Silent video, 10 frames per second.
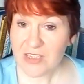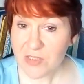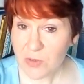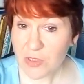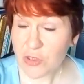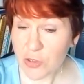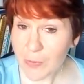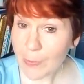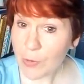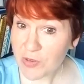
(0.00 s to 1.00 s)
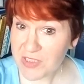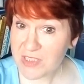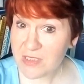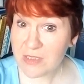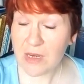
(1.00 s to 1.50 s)
So we're going to talk about
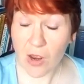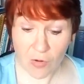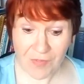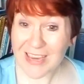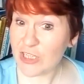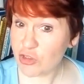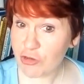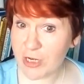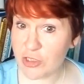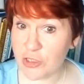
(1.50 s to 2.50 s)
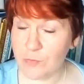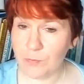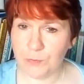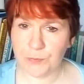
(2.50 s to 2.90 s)
processes of extraction.